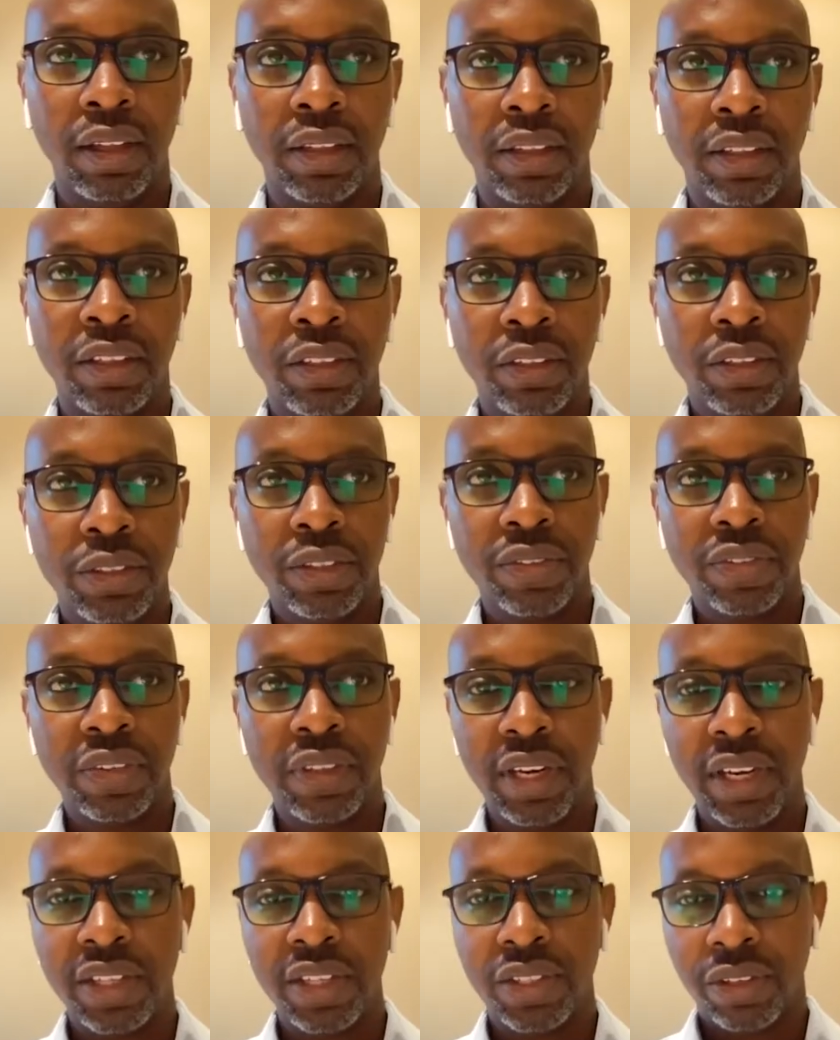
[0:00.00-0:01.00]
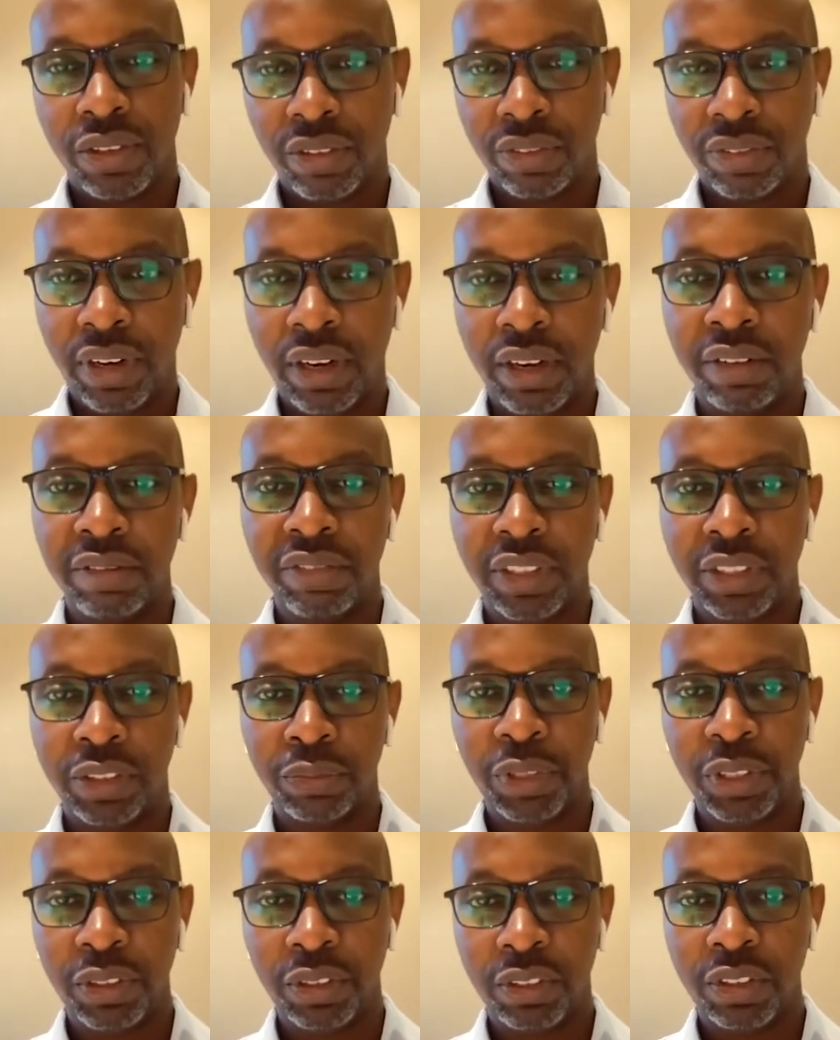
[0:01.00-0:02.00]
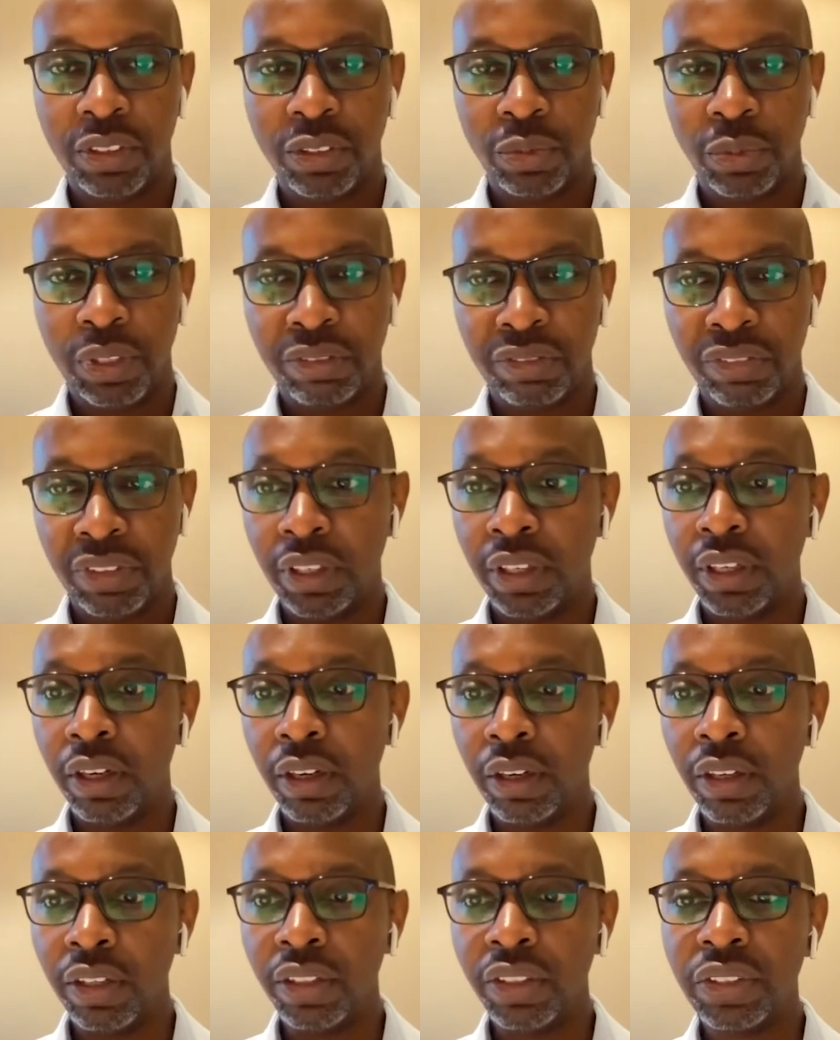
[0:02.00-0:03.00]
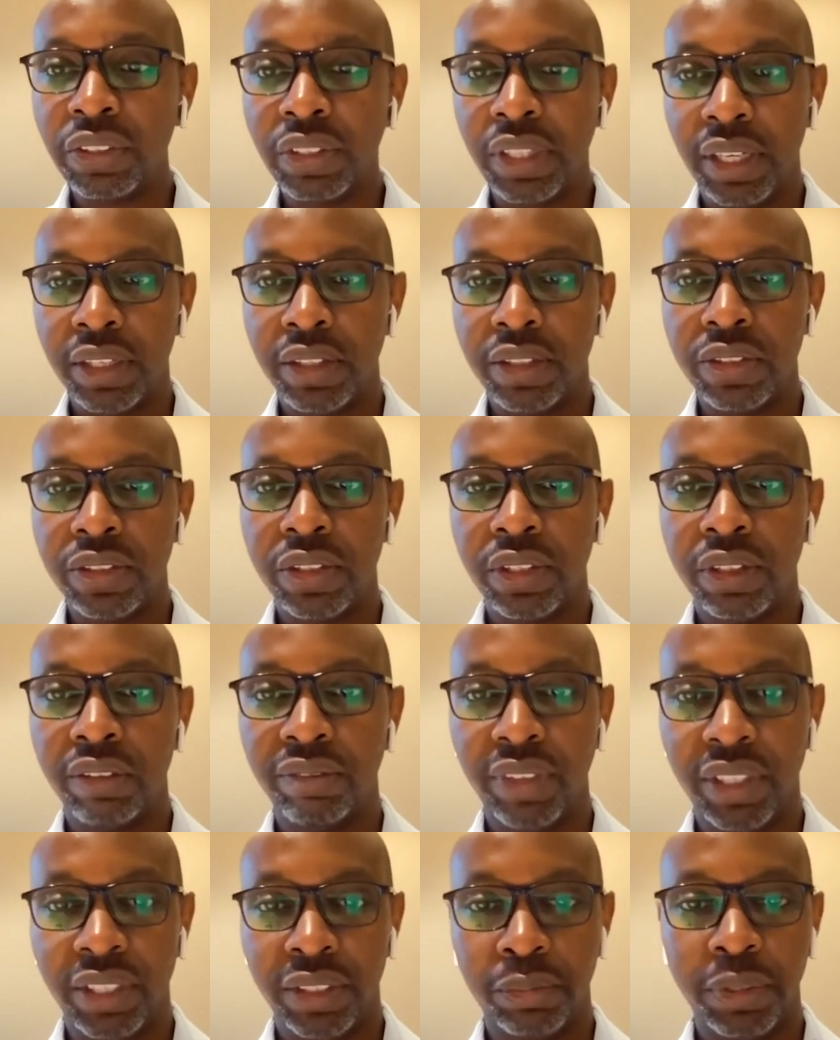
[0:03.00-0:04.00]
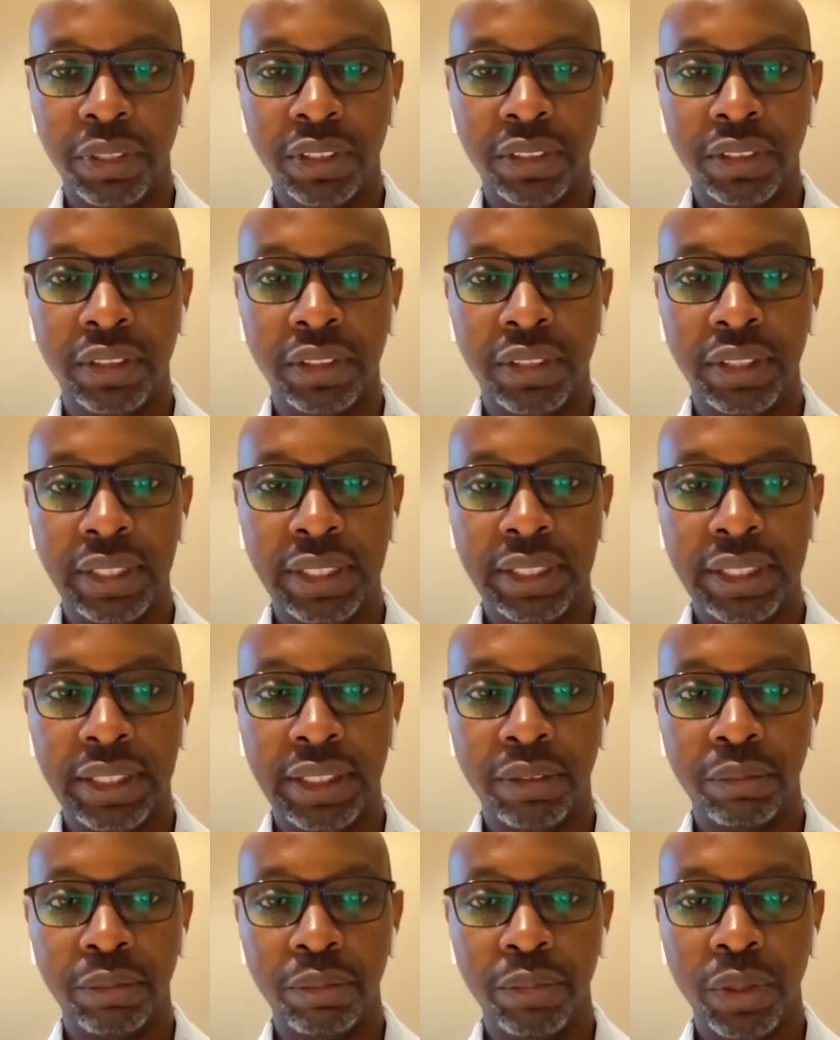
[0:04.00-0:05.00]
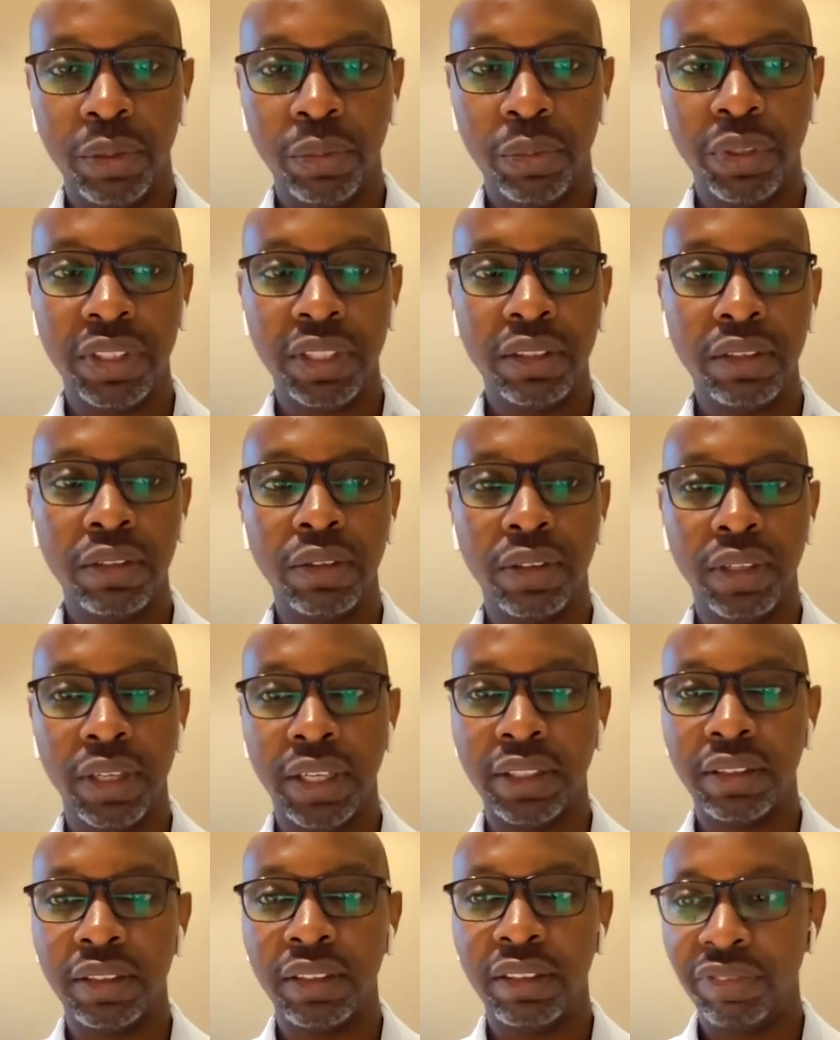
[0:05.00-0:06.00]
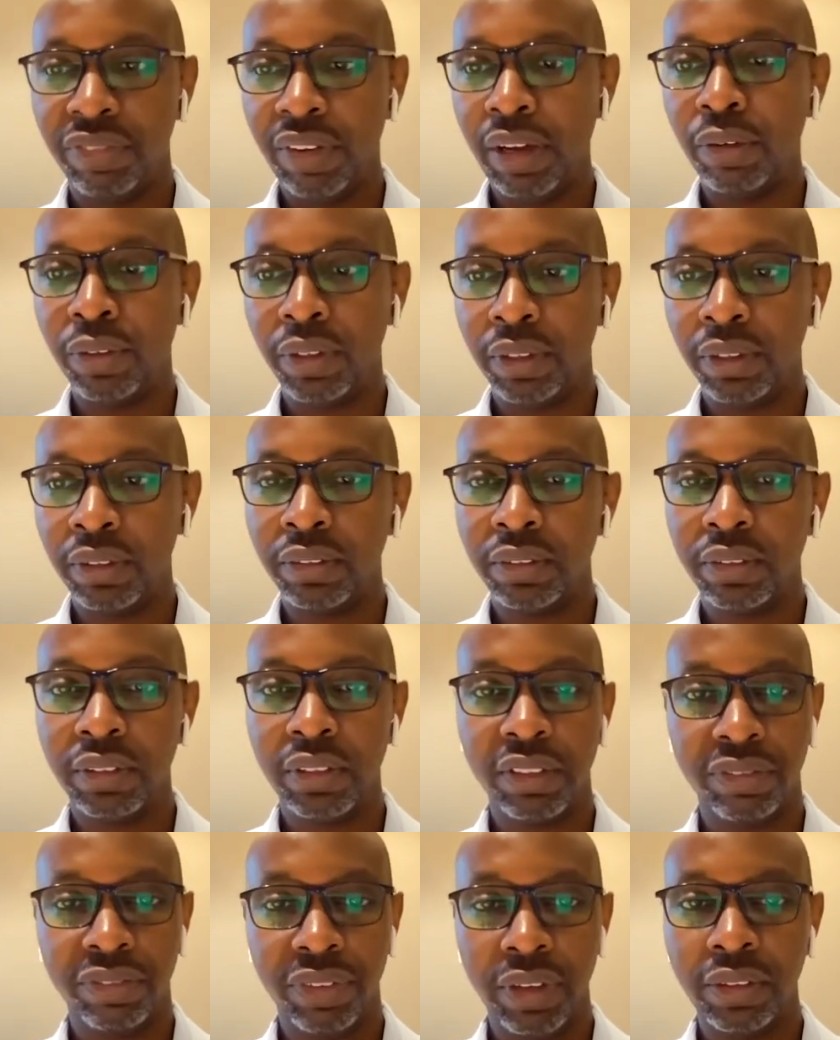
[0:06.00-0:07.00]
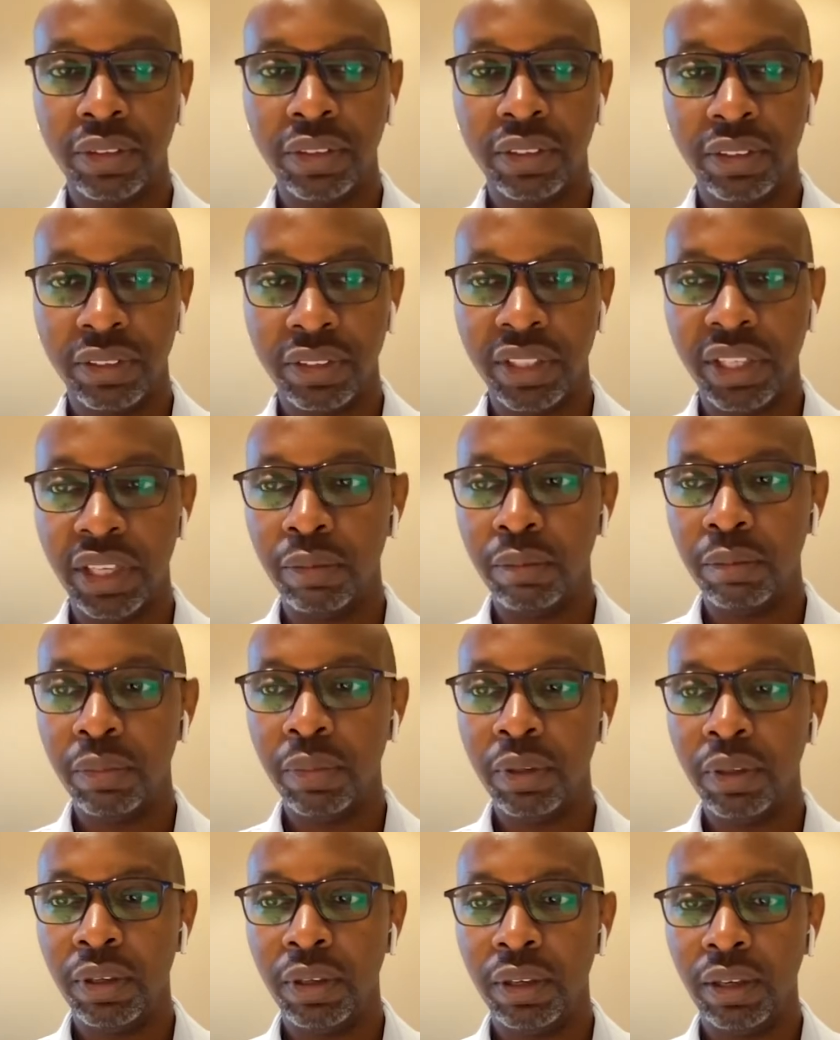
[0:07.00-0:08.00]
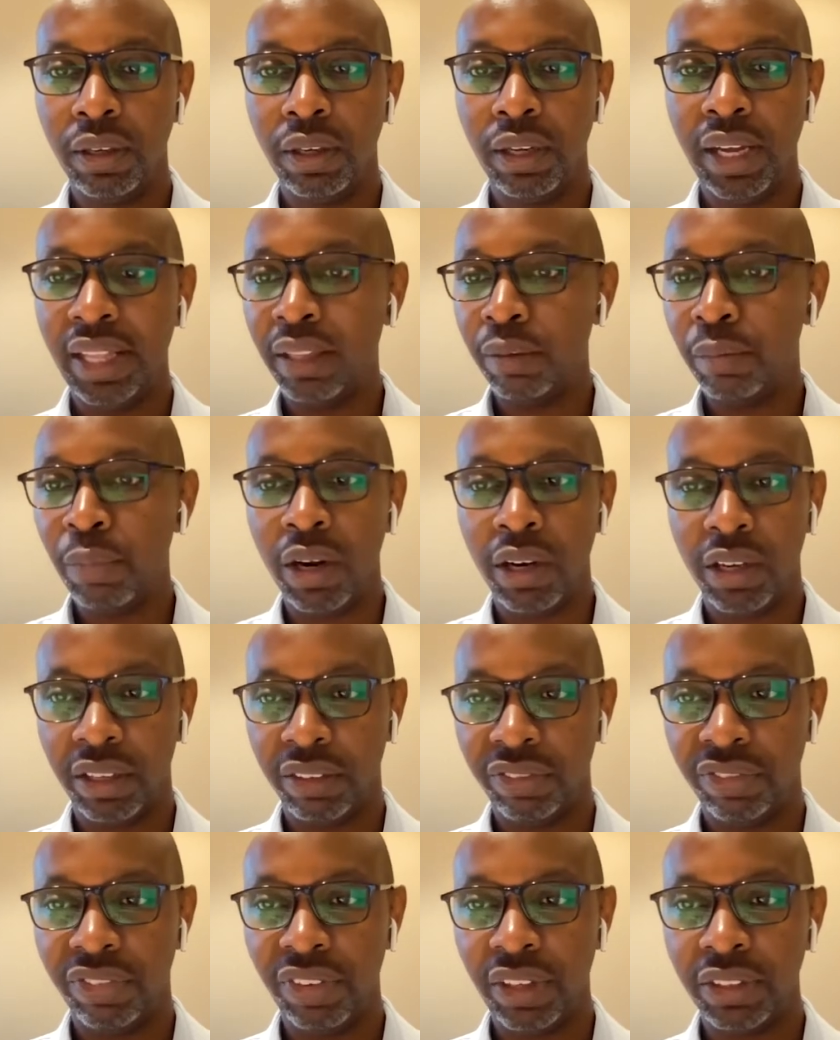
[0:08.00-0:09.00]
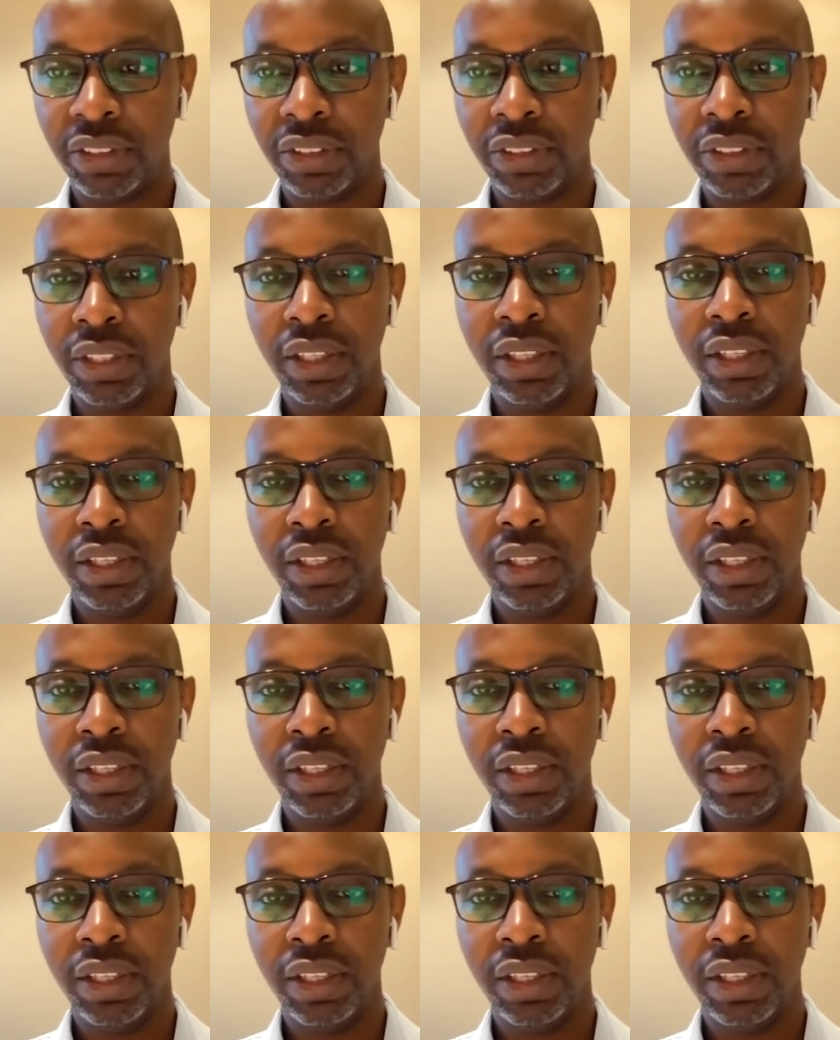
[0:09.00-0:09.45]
I think because of the nature of our investment, because we are very early stage investment, um, we tend to look at the founder, the founder of the team, uh, and the market fit.